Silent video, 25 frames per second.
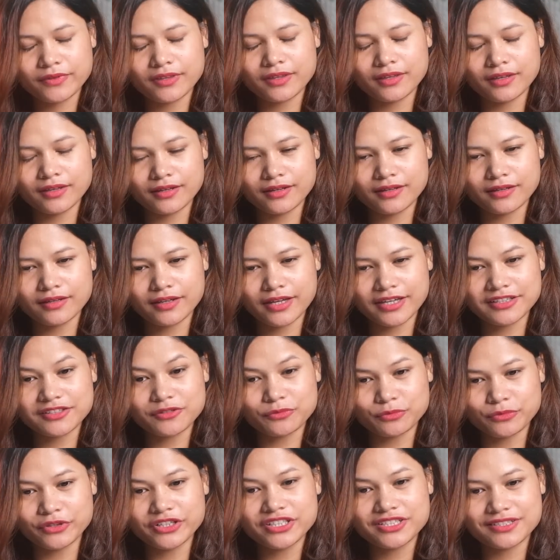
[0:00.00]
Yeah,
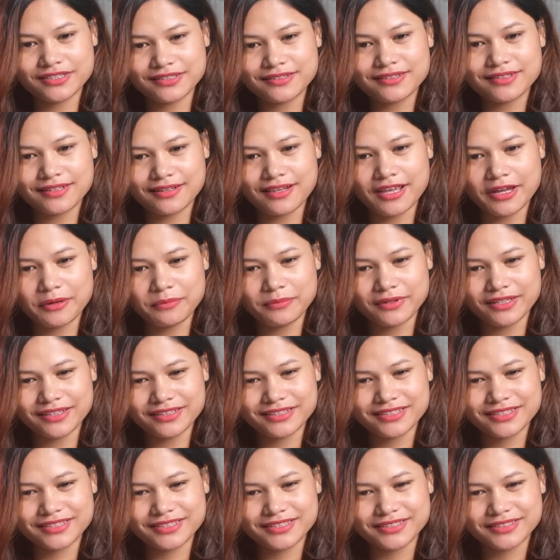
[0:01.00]
has reached its
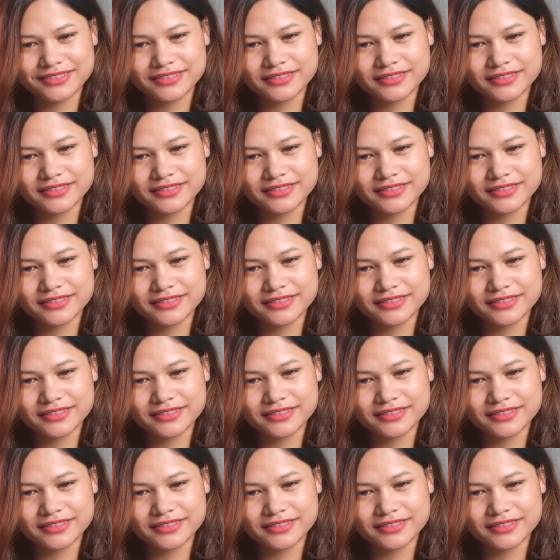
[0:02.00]
climax.